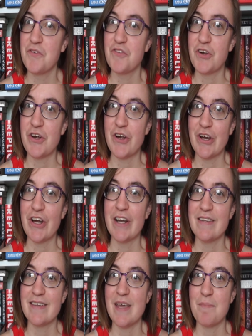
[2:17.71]
for her
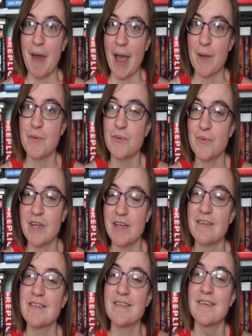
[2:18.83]
to get back with
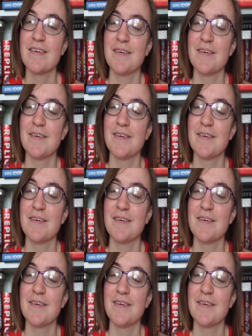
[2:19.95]
Rhys.